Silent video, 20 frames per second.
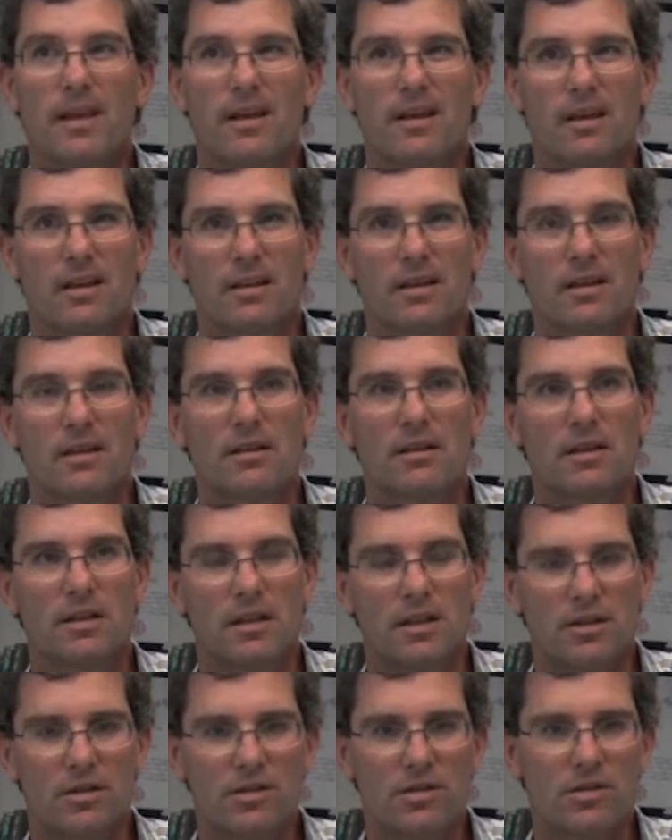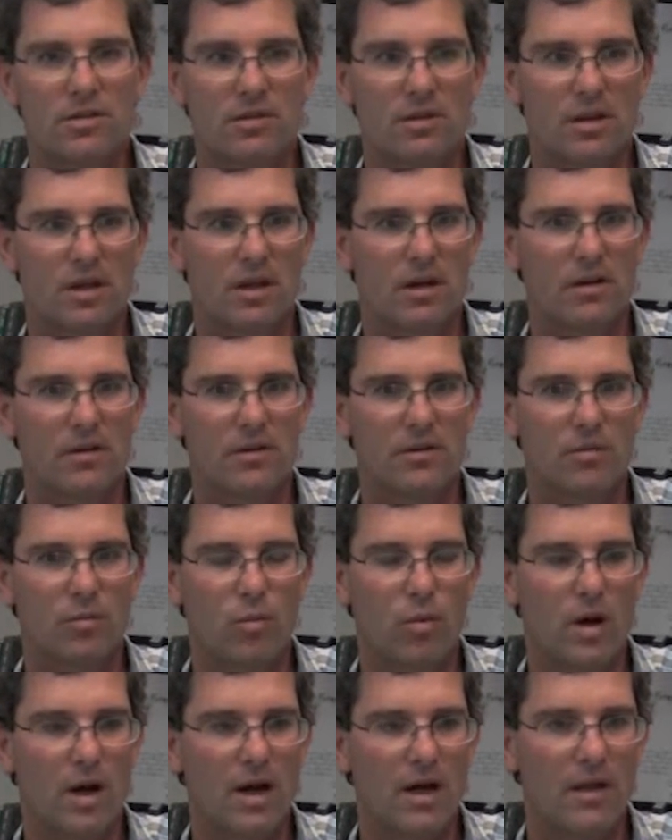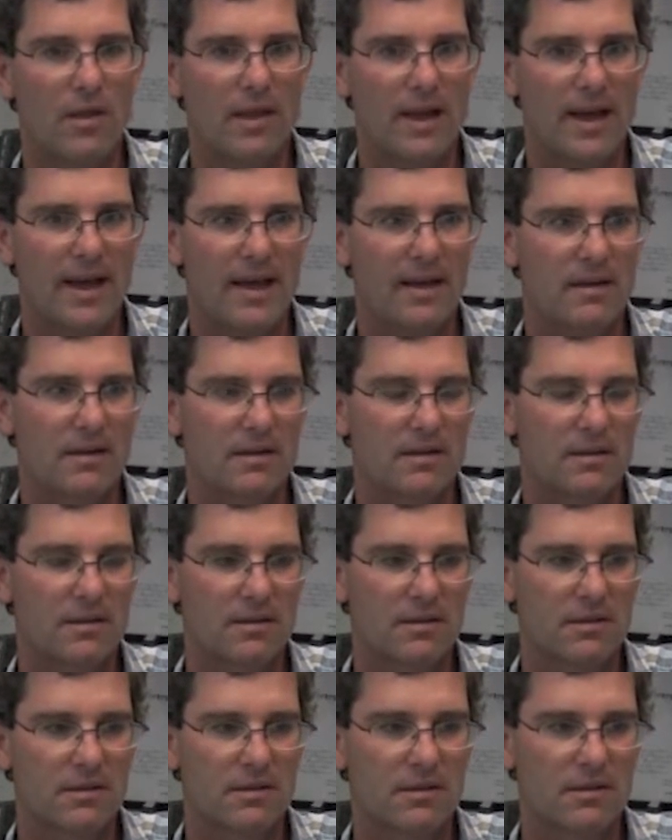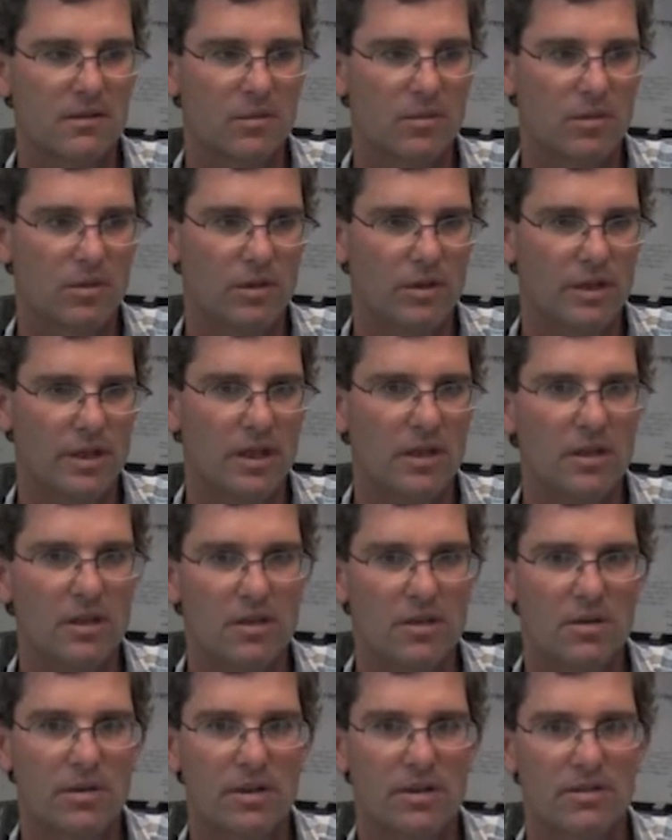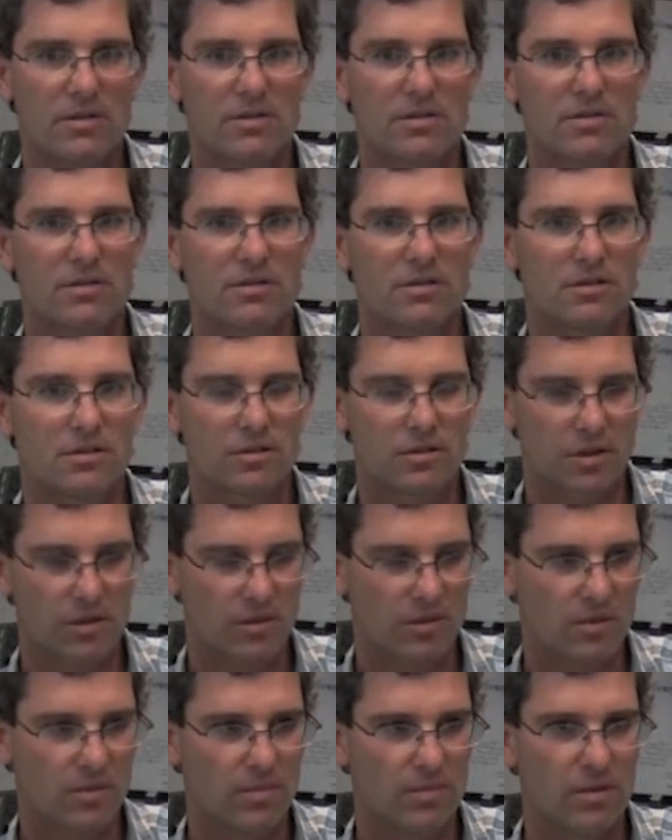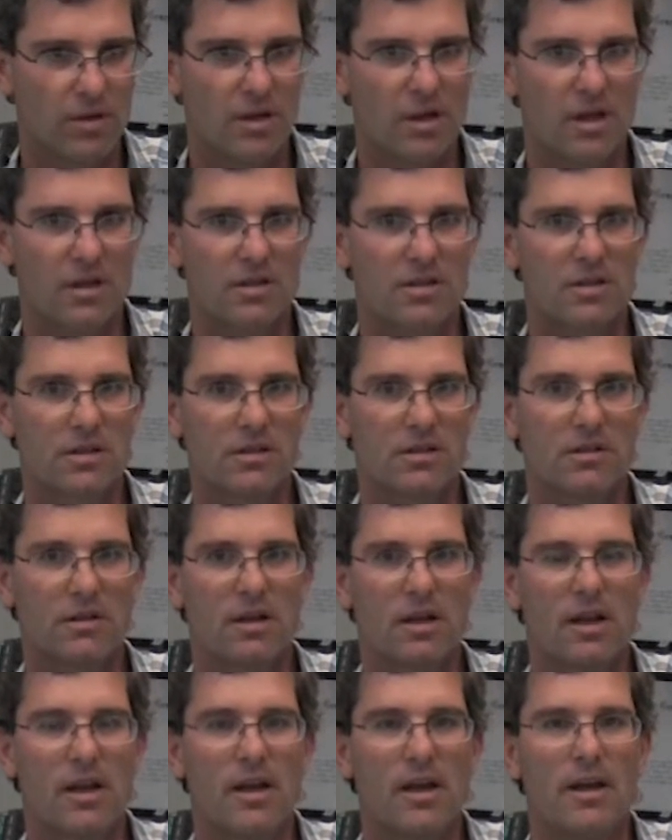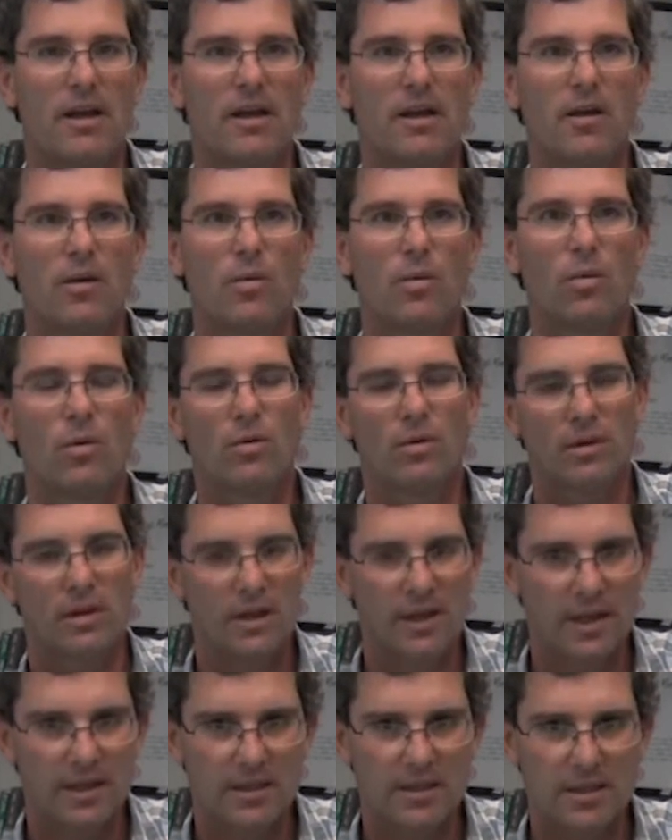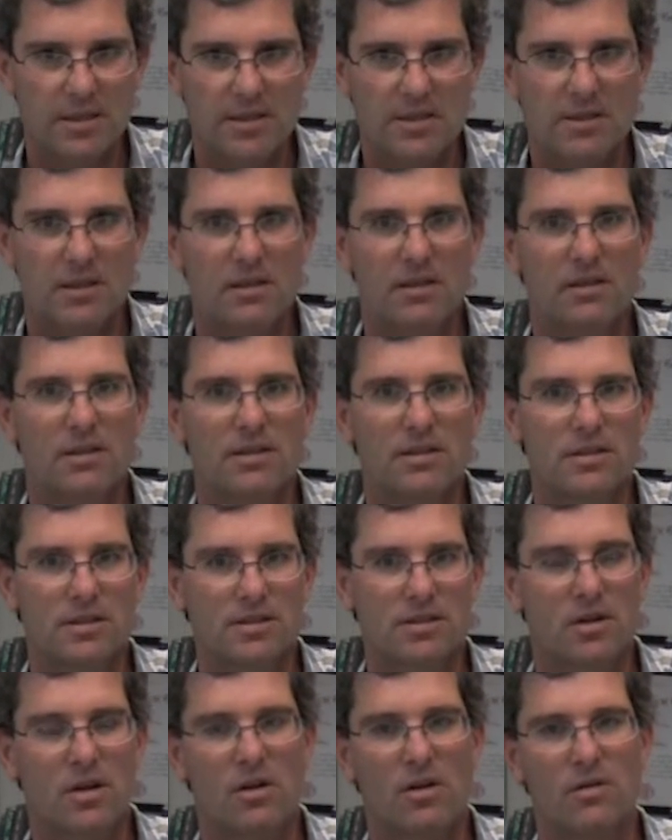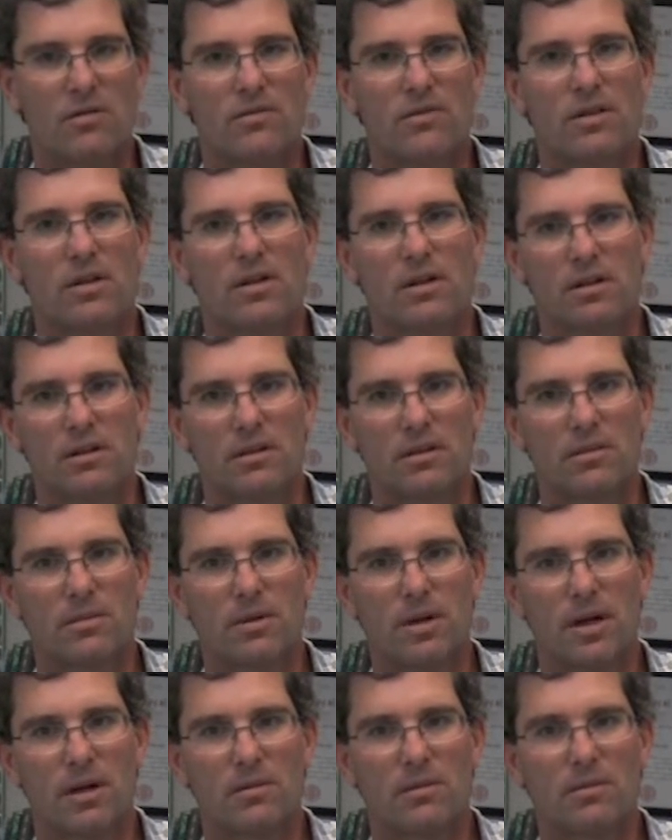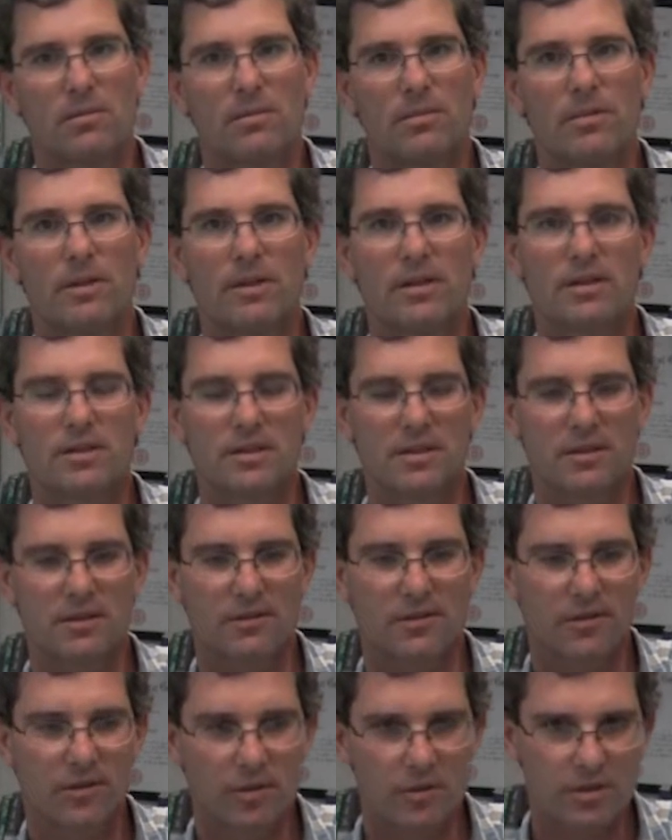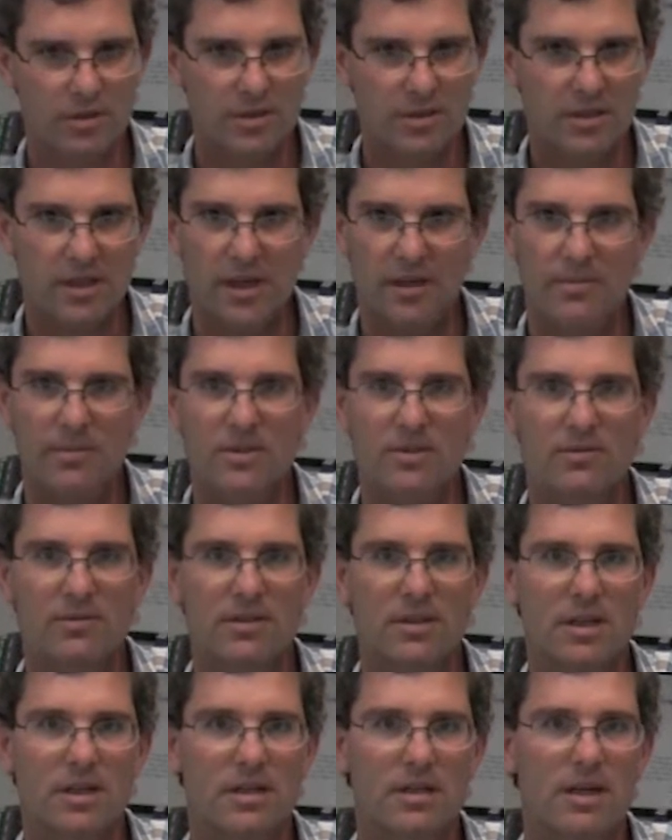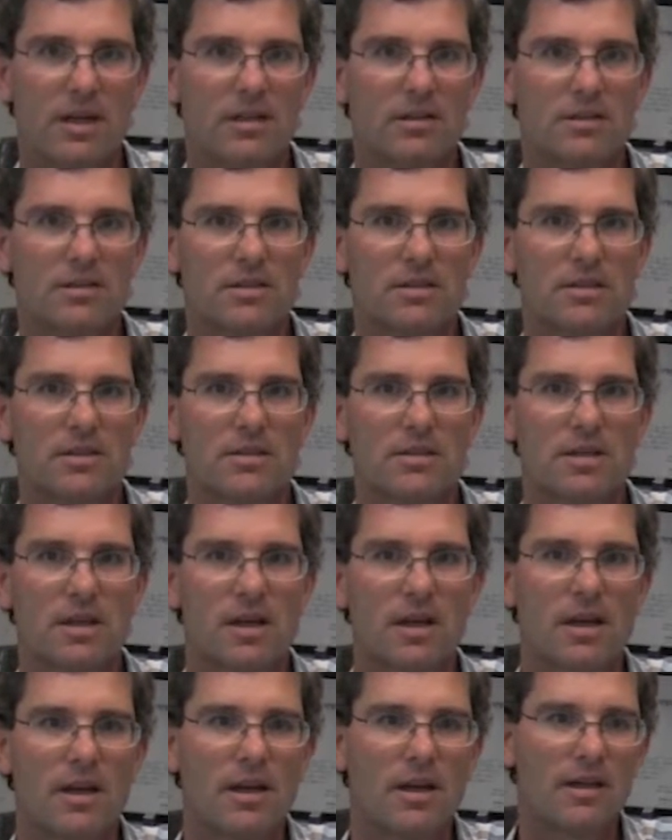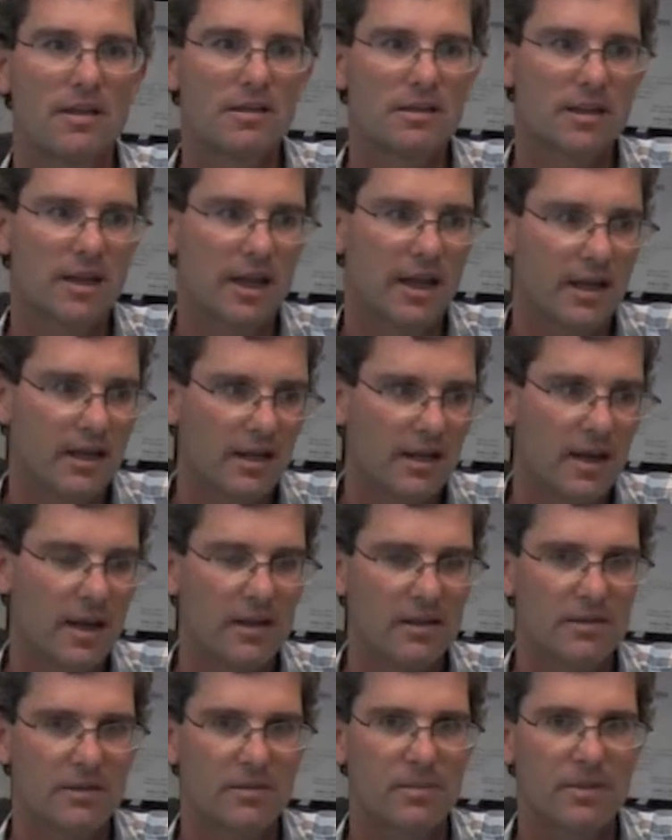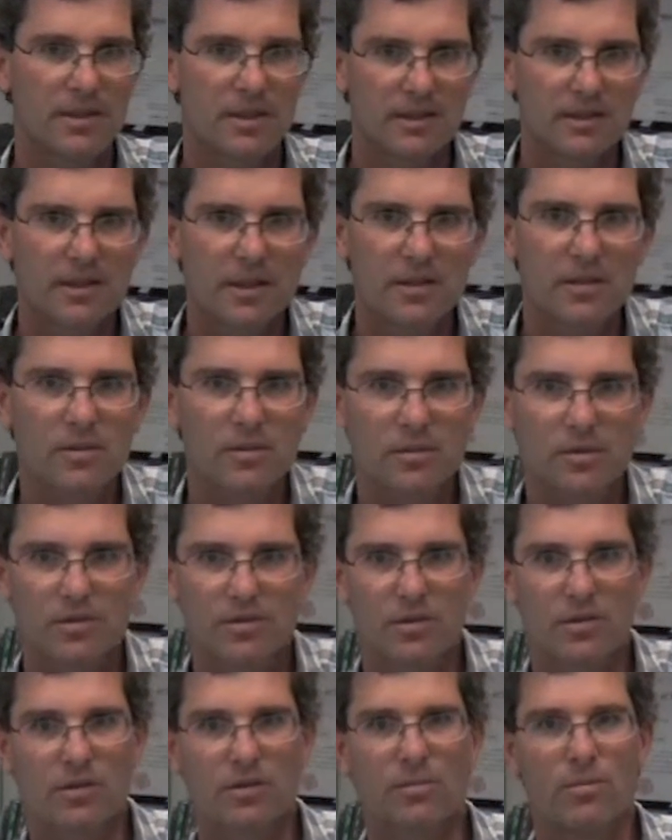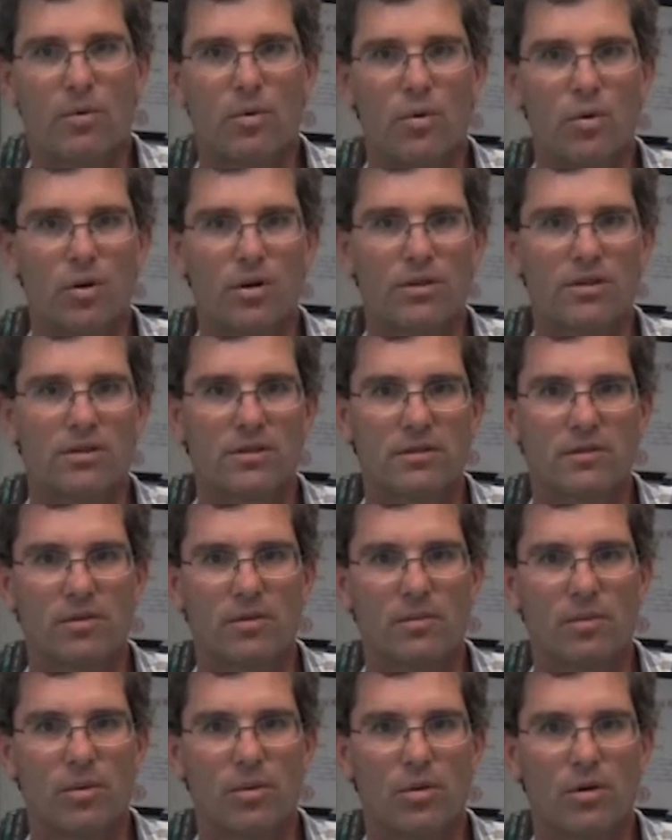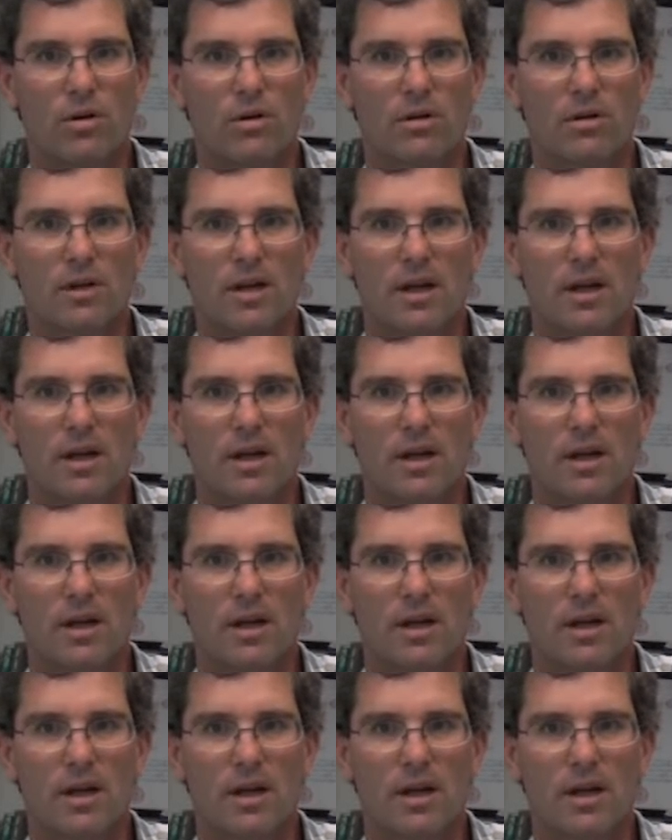And I think the issue there is, while that will increase total production, it won't necessarily solve the hunger problem, because those types of technologies tend not to be accessible to the poorest of the poor.